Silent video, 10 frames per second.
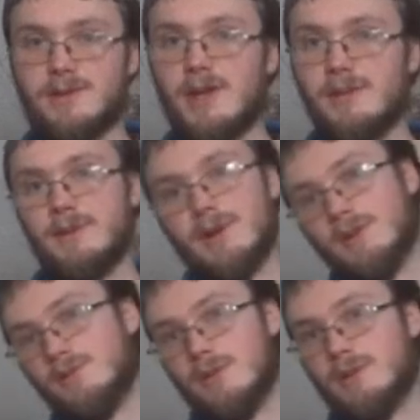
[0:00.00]
together in a
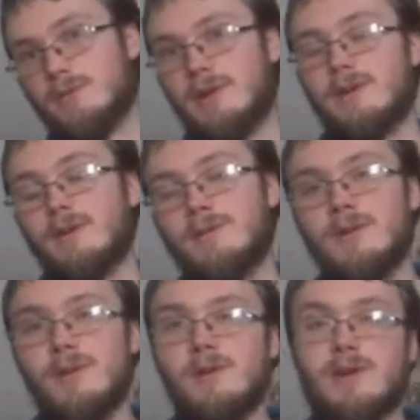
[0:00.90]
shorter window,
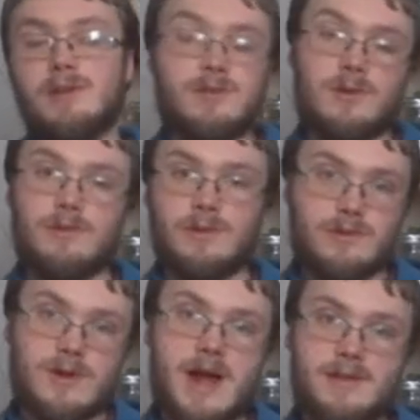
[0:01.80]
And so if it's
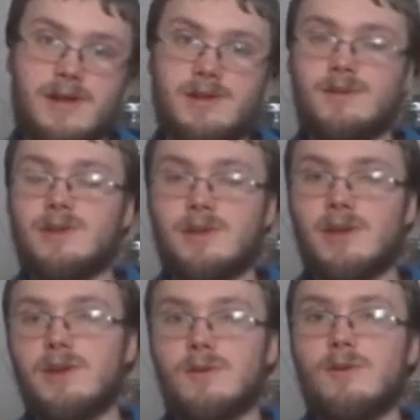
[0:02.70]
dry, then you can get
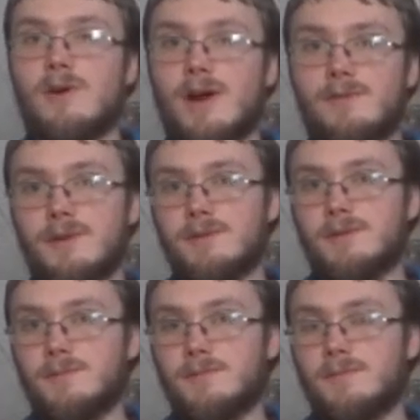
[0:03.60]
your whole harvest.
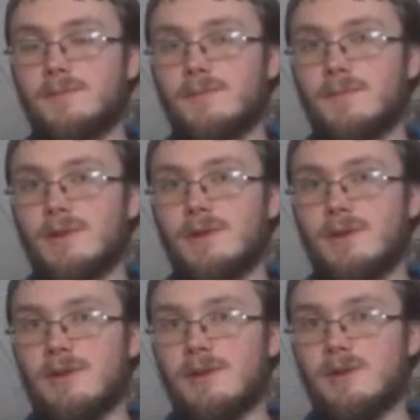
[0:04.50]

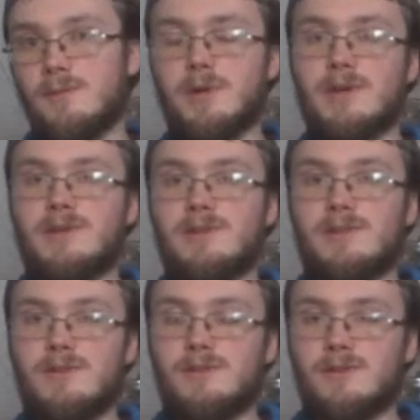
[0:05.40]
Because
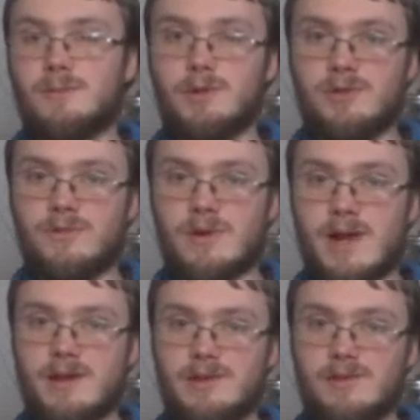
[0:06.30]
the bush
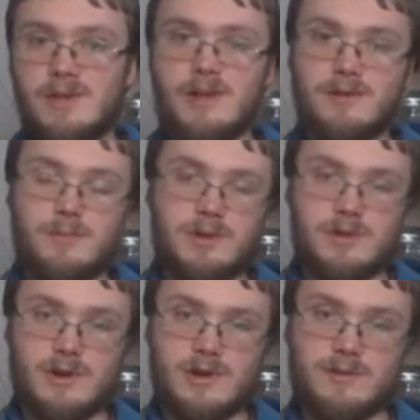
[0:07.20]
varieties tend to
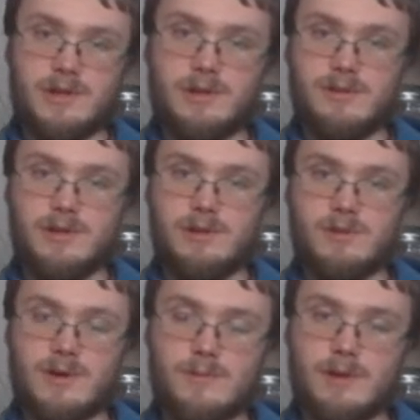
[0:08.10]
mature in a relatively
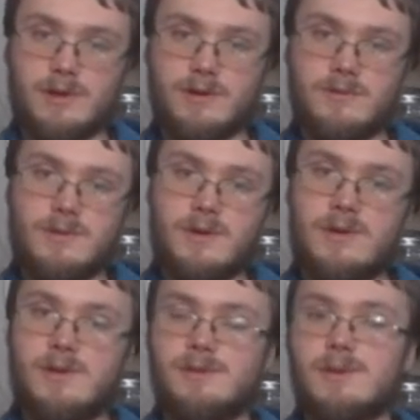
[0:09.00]
short window,
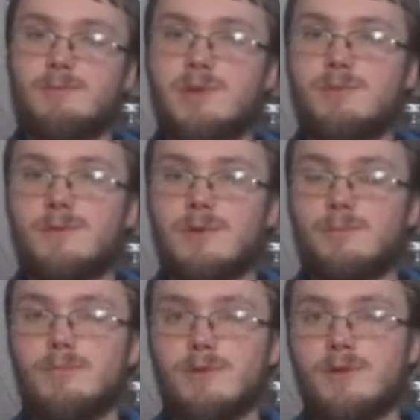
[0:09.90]
some people will
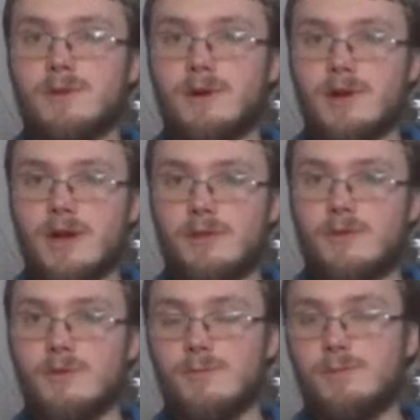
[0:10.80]
pull or cut the
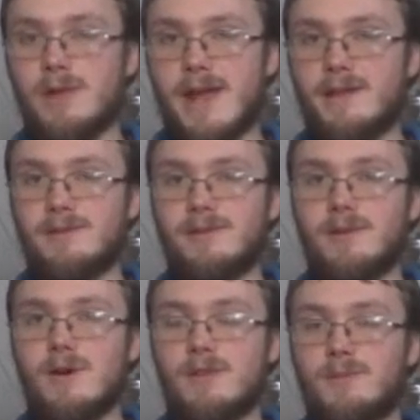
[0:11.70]
whole plants and
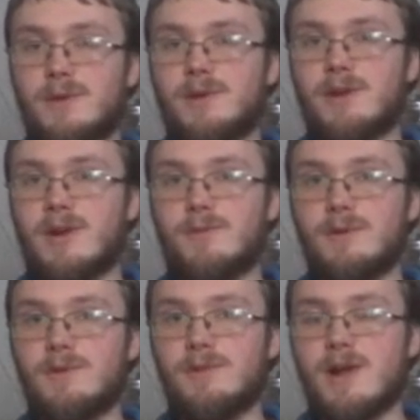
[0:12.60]
haul them under cover
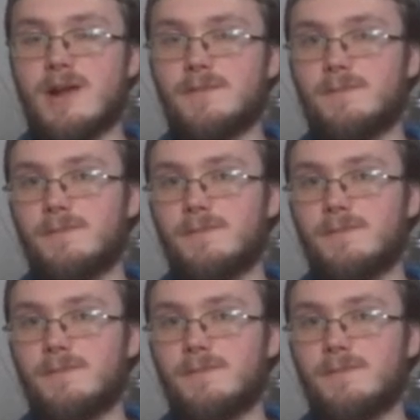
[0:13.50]
to dry.